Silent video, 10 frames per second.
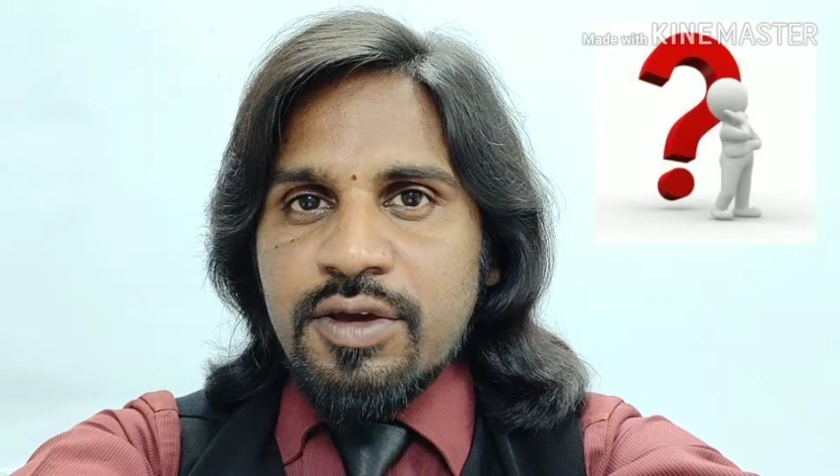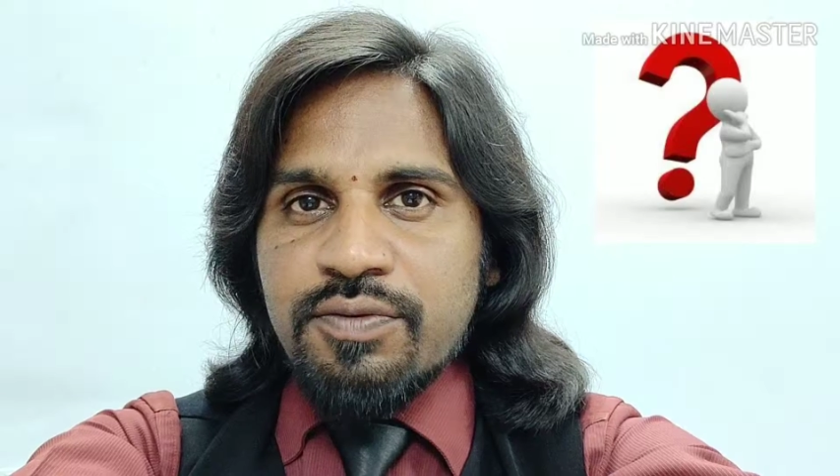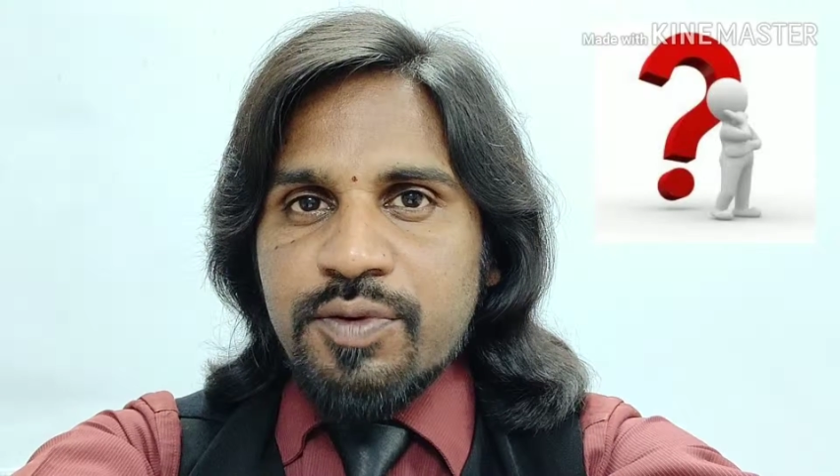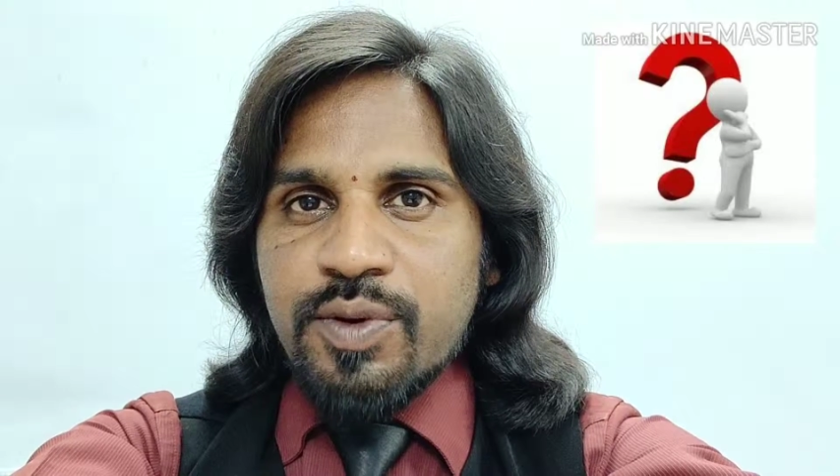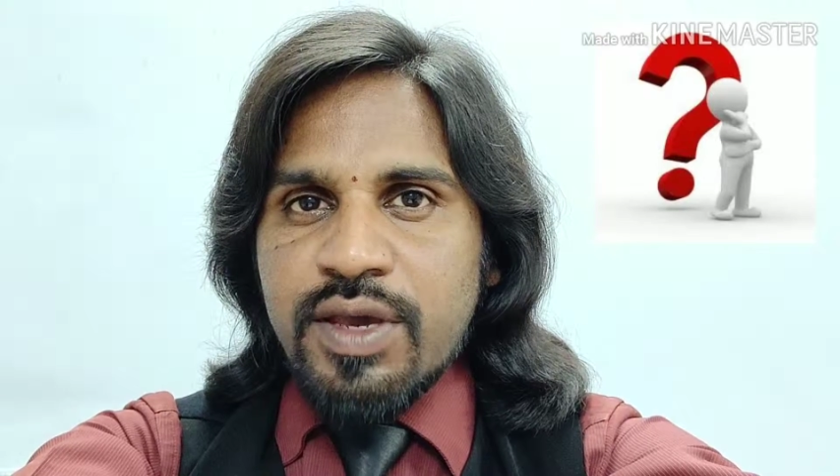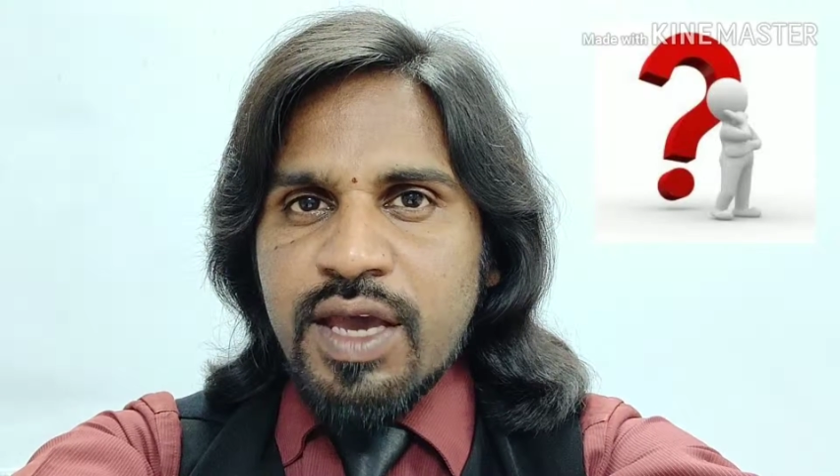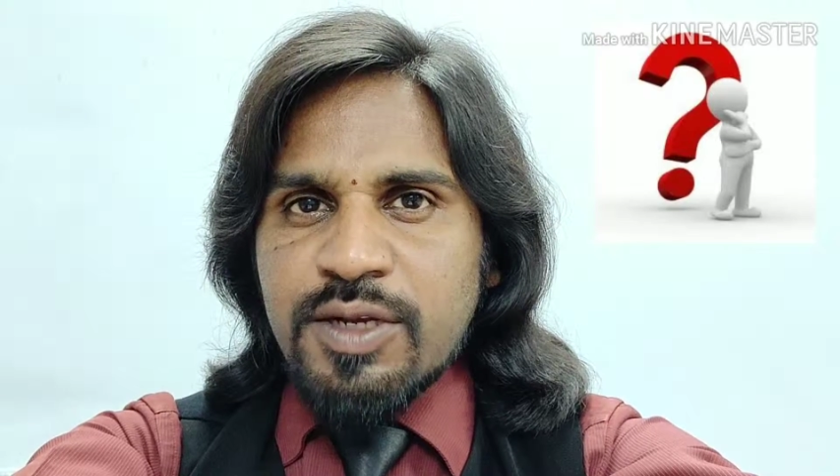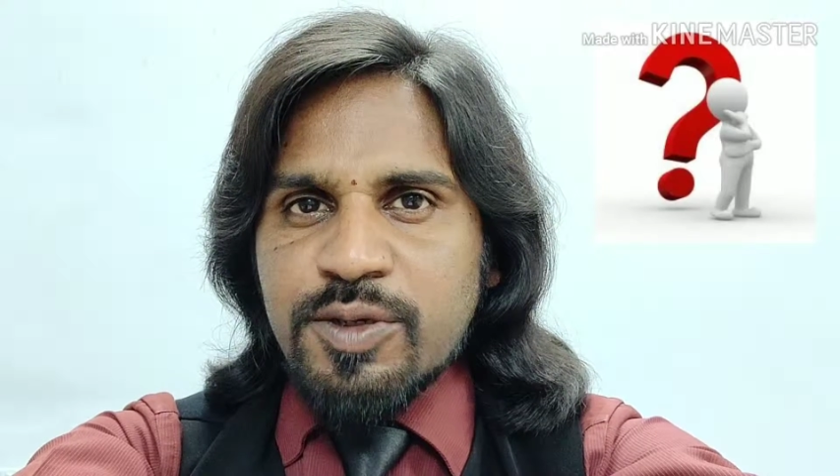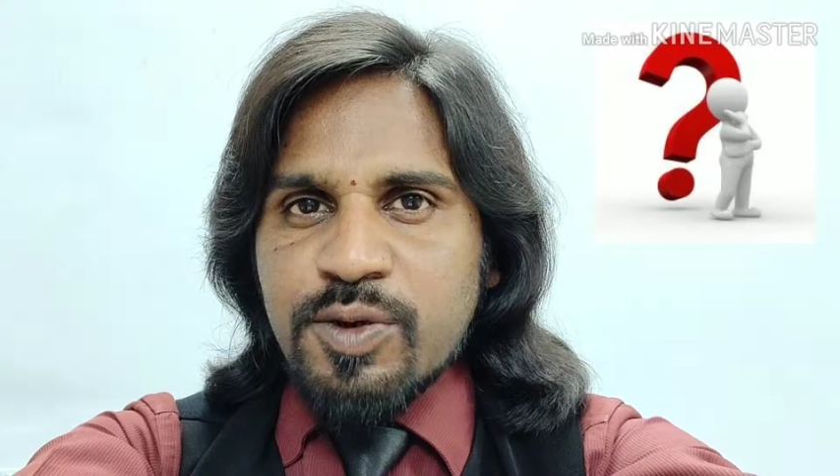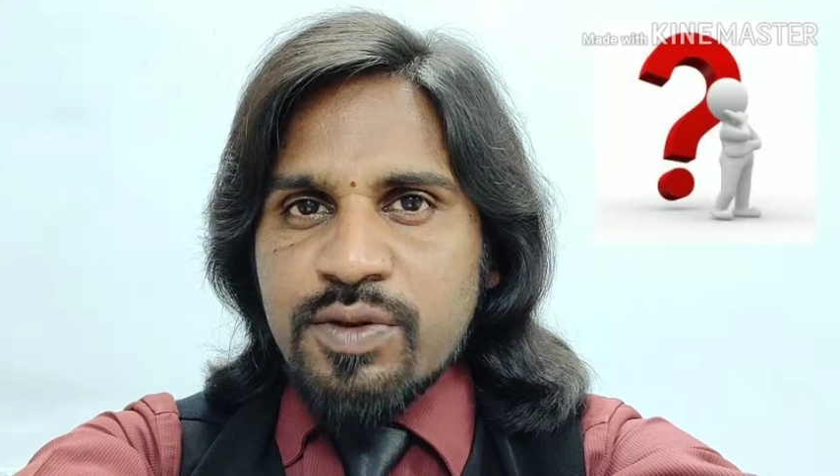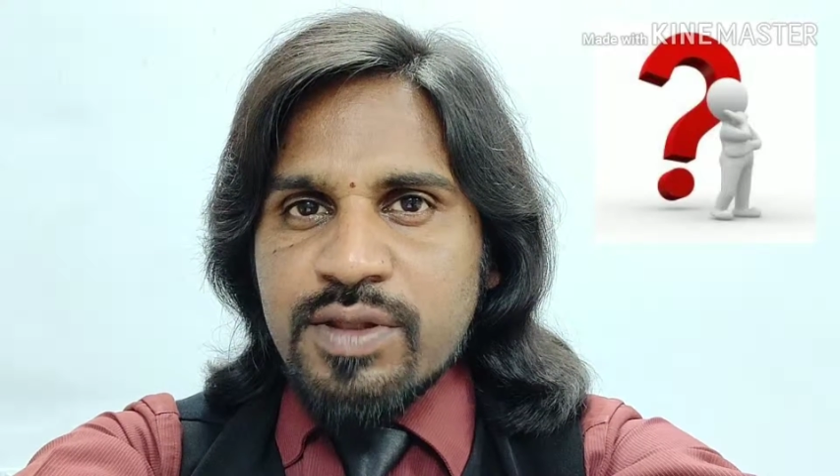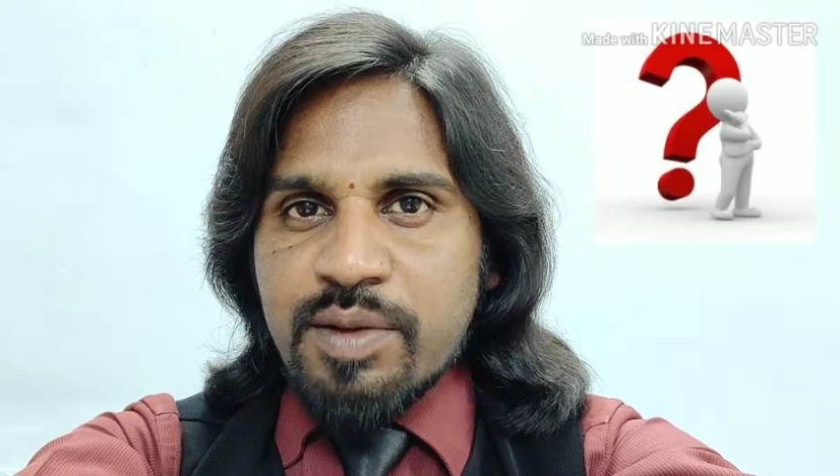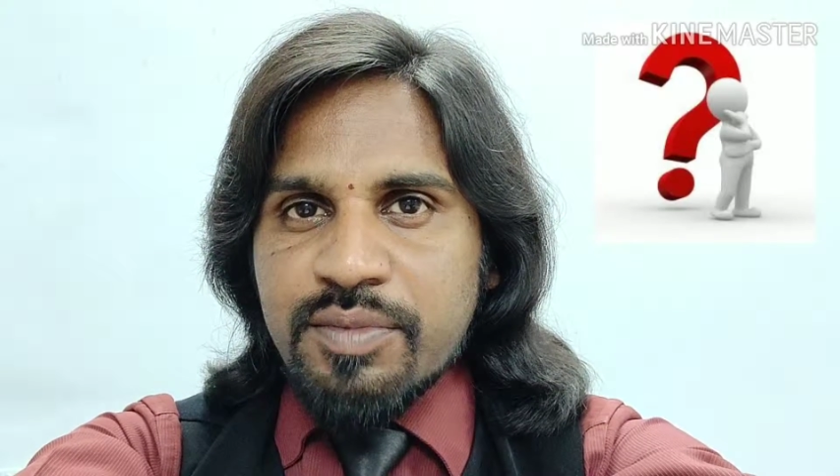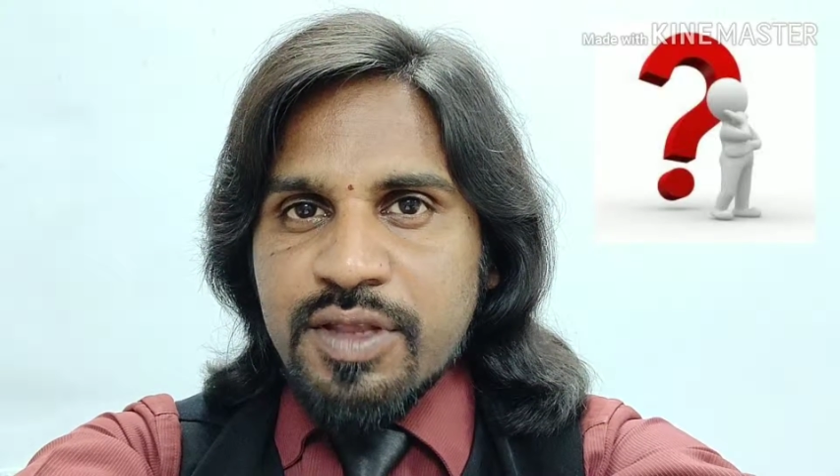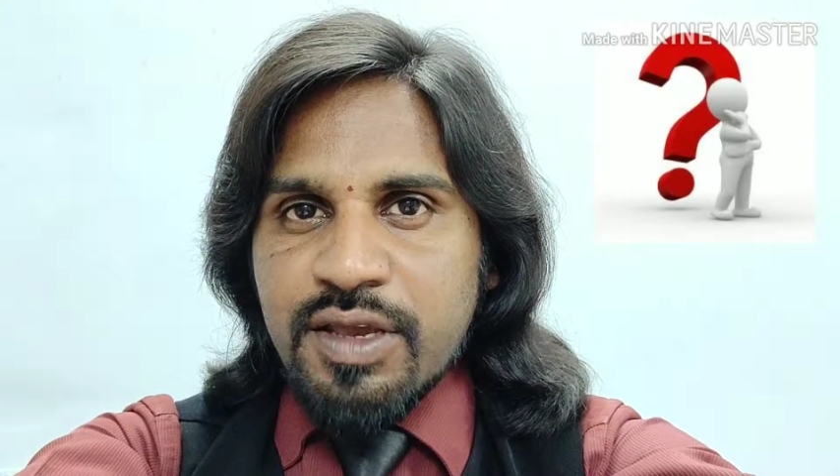if you get to know
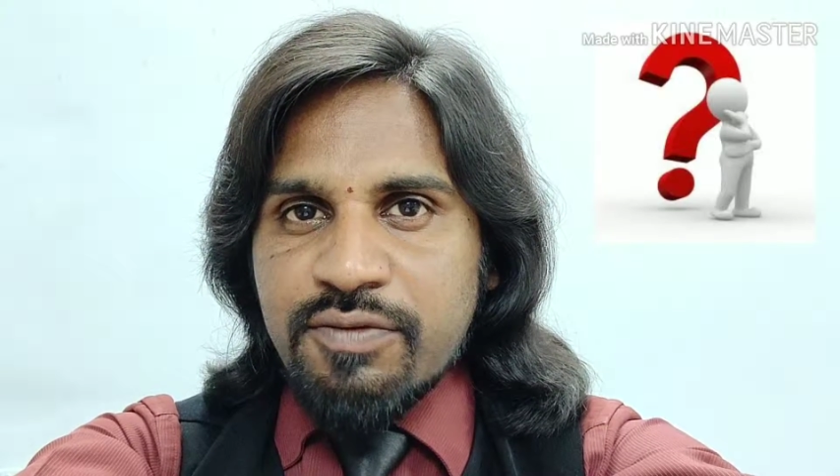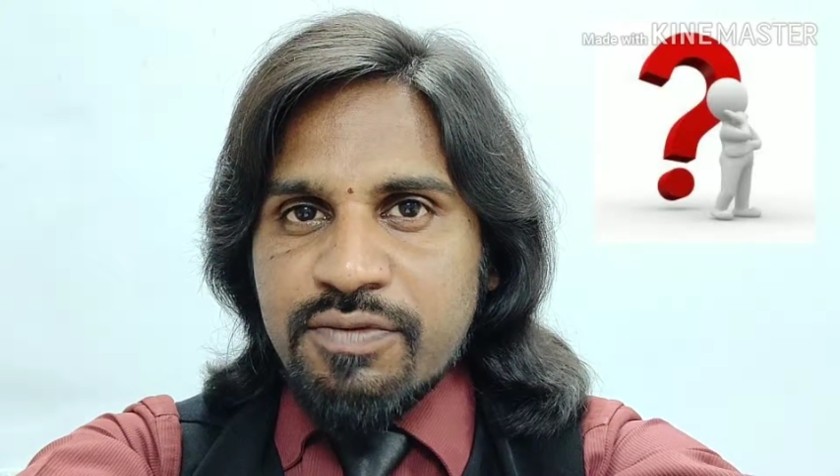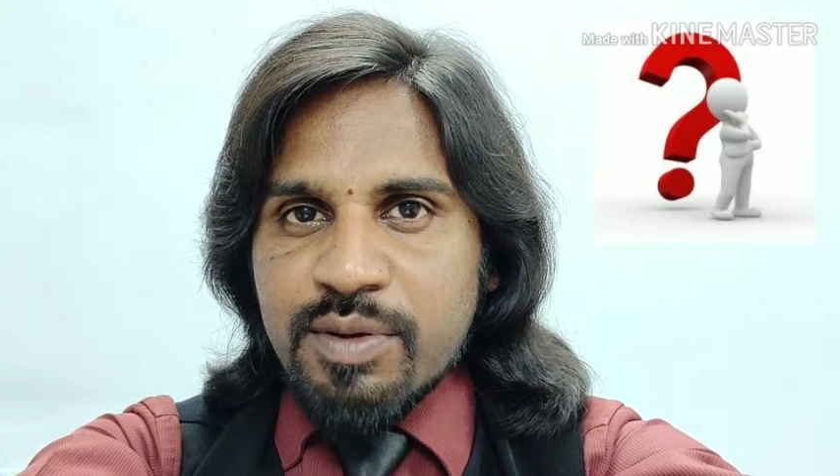something